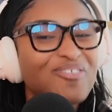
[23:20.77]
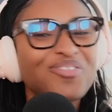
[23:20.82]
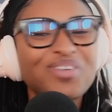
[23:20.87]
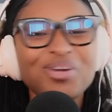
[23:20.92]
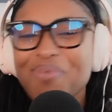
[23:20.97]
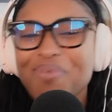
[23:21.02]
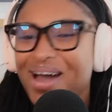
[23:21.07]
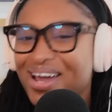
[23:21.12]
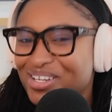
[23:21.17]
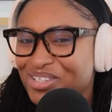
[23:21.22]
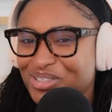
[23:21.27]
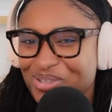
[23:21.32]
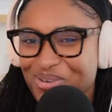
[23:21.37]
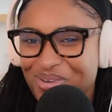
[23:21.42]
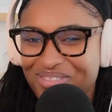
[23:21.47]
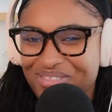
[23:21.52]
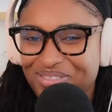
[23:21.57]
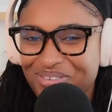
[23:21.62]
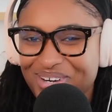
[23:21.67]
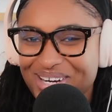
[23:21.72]
everybody's
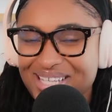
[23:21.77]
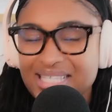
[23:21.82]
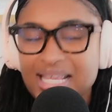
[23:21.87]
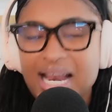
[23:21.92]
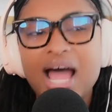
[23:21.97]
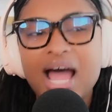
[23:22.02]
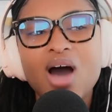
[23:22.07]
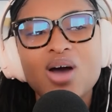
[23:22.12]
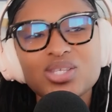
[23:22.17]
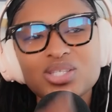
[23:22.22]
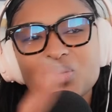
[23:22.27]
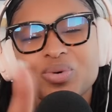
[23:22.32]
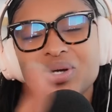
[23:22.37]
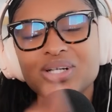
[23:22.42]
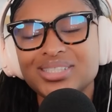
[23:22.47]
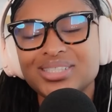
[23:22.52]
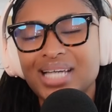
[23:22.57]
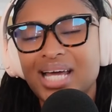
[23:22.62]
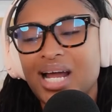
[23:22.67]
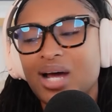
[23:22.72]
shooting threes. And I also
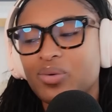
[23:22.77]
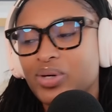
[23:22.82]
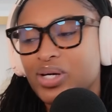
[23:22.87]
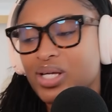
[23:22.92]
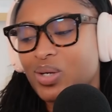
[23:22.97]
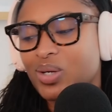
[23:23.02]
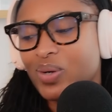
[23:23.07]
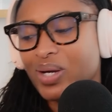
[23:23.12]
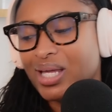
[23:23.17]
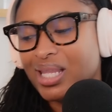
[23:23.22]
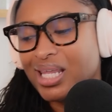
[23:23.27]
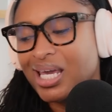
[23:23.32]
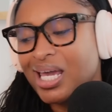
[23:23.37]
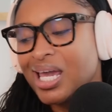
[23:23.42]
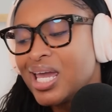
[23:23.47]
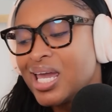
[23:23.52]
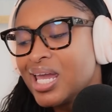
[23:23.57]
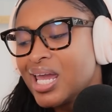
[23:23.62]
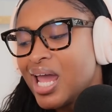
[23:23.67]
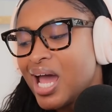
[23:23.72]
want to shout out really
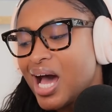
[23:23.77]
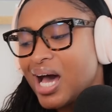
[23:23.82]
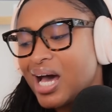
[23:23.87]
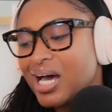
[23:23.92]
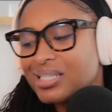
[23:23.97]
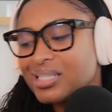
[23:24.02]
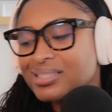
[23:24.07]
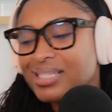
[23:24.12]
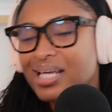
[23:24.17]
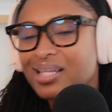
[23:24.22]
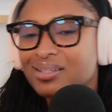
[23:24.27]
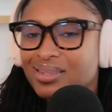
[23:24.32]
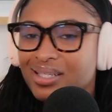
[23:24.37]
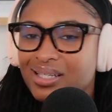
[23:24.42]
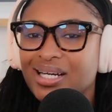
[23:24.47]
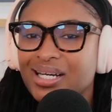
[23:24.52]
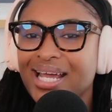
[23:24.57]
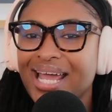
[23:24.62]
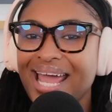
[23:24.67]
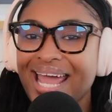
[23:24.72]
quickly, Taylor
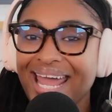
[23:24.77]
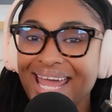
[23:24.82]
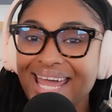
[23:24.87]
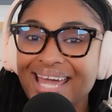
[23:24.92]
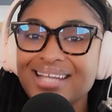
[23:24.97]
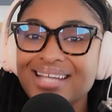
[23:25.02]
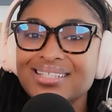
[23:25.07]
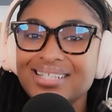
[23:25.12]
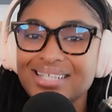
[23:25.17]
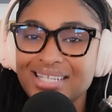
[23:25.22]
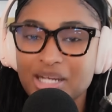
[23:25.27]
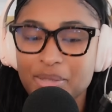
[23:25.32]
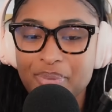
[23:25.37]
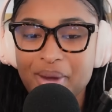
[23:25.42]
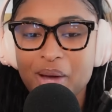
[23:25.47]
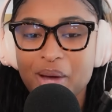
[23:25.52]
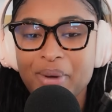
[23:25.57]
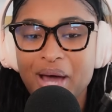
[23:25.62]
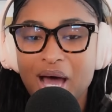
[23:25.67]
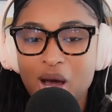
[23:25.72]
Theory and Tahina
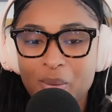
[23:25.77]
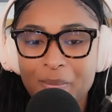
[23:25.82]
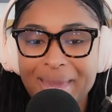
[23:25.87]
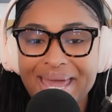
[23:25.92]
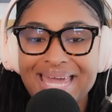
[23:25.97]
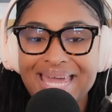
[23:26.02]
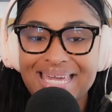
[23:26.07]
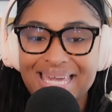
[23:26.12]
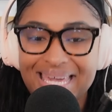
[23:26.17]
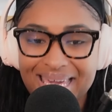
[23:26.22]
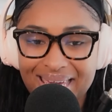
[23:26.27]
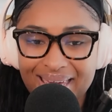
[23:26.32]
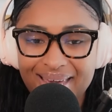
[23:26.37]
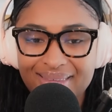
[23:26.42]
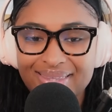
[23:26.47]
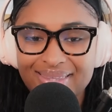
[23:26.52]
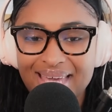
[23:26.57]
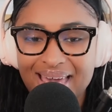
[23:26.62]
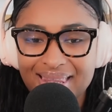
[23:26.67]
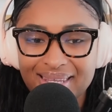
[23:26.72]
Pau
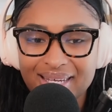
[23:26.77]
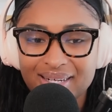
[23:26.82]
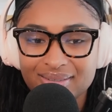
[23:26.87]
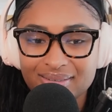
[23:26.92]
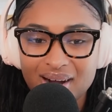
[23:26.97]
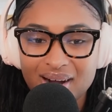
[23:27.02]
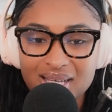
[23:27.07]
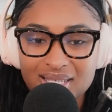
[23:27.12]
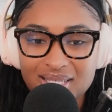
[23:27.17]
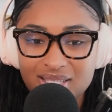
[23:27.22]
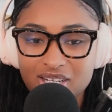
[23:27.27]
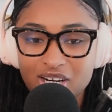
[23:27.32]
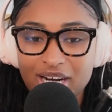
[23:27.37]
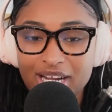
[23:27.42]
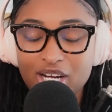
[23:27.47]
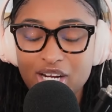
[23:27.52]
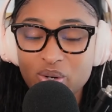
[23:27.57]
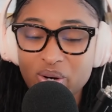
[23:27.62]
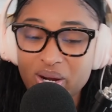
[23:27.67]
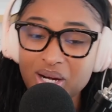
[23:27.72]
making the Atlanta roster
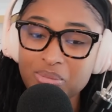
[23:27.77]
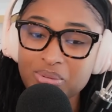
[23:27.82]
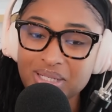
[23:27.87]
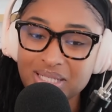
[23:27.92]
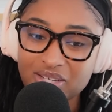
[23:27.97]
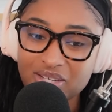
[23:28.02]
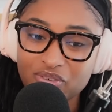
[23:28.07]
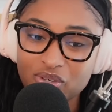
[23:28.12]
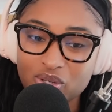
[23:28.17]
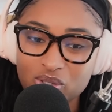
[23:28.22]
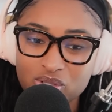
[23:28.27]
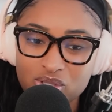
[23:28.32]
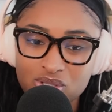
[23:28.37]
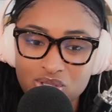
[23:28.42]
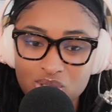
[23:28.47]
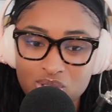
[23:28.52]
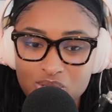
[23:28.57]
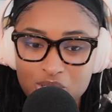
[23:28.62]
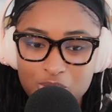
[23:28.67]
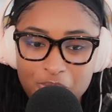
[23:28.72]
incredibly difficult to
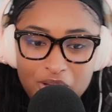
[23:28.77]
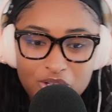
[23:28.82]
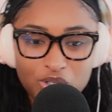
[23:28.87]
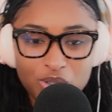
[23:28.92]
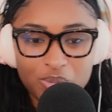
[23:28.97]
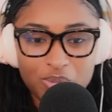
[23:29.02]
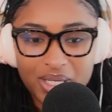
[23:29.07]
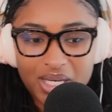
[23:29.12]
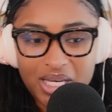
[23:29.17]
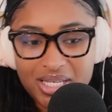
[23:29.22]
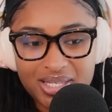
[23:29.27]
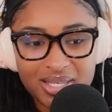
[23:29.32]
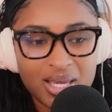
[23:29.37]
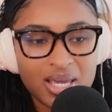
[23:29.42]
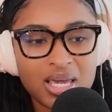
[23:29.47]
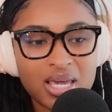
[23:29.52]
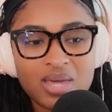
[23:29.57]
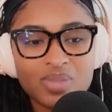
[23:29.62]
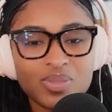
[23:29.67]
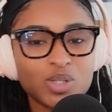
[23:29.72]
do, especially because
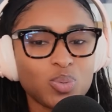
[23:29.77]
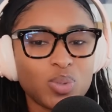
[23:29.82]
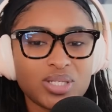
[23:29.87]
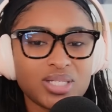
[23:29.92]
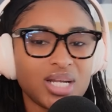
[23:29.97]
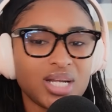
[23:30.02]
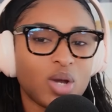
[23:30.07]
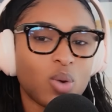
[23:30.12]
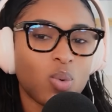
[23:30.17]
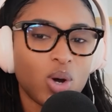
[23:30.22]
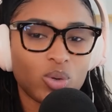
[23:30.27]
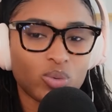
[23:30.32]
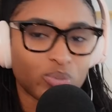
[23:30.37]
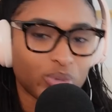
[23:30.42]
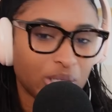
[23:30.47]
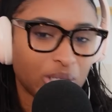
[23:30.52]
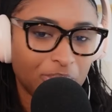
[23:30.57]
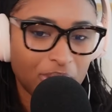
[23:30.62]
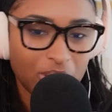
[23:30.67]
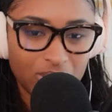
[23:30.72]
this wasn't a, quote,
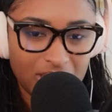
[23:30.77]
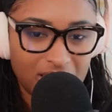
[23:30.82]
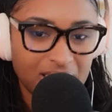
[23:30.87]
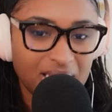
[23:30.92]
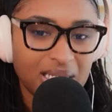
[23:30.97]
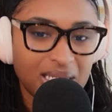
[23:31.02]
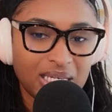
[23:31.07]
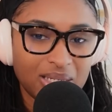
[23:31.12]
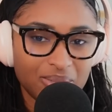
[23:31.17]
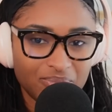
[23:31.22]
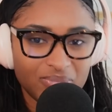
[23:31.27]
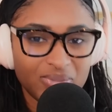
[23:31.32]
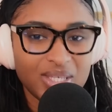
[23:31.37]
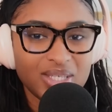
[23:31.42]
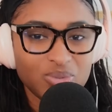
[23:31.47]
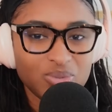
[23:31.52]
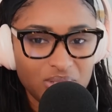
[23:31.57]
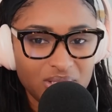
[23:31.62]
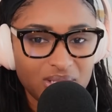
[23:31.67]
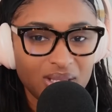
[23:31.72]
rebuilding team.
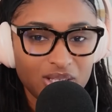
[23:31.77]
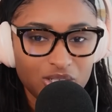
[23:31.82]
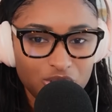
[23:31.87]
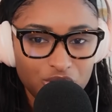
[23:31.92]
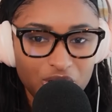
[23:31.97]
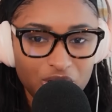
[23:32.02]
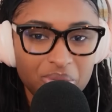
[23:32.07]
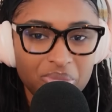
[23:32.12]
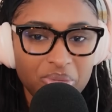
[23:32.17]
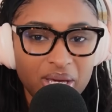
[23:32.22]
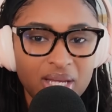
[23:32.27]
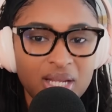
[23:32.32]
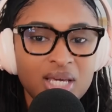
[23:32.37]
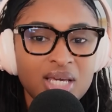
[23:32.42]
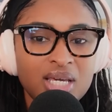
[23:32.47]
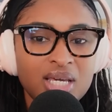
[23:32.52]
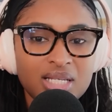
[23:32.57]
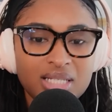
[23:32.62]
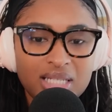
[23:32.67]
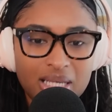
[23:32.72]
This was a legitimate
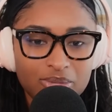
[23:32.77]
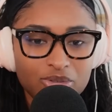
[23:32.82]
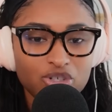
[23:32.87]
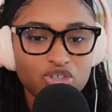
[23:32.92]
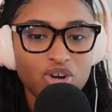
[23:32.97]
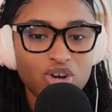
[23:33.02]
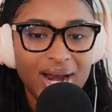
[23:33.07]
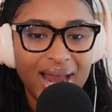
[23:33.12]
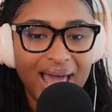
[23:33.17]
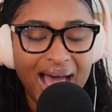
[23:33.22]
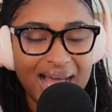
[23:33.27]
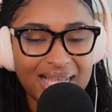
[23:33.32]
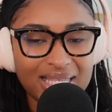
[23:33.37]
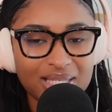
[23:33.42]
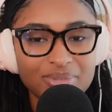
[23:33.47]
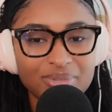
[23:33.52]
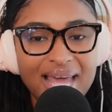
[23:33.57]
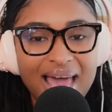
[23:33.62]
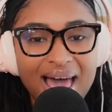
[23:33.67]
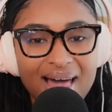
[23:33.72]
team just trying to add
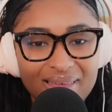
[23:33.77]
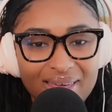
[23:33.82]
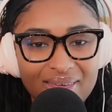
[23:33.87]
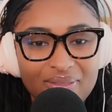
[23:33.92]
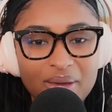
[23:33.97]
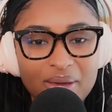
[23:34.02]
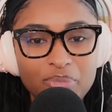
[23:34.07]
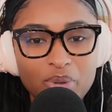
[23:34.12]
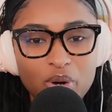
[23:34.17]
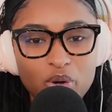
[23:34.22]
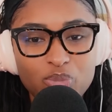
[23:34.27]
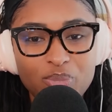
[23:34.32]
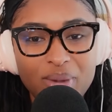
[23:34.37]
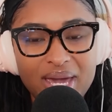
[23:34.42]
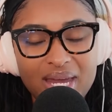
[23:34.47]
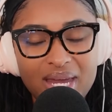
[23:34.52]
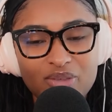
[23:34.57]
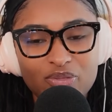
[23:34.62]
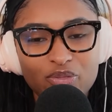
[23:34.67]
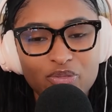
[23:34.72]
some talent, and they both
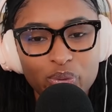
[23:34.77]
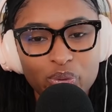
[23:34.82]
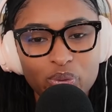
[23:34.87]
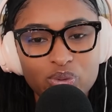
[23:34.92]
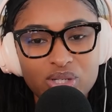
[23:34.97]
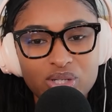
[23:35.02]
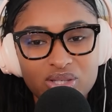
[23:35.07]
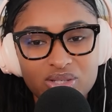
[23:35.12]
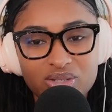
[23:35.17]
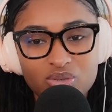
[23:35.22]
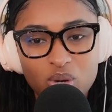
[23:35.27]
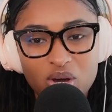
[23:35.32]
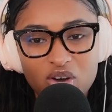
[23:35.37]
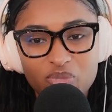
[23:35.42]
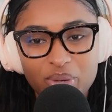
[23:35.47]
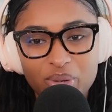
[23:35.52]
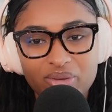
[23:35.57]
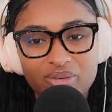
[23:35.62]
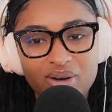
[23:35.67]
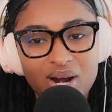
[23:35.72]
made it through to the
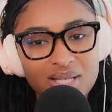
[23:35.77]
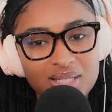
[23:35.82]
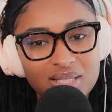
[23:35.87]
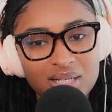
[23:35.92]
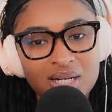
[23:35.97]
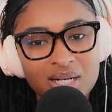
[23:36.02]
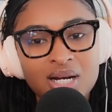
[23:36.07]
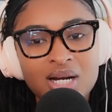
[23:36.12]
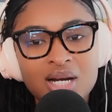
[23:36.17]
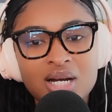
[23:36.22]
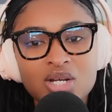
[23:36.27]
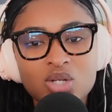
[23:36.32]
12-man roster,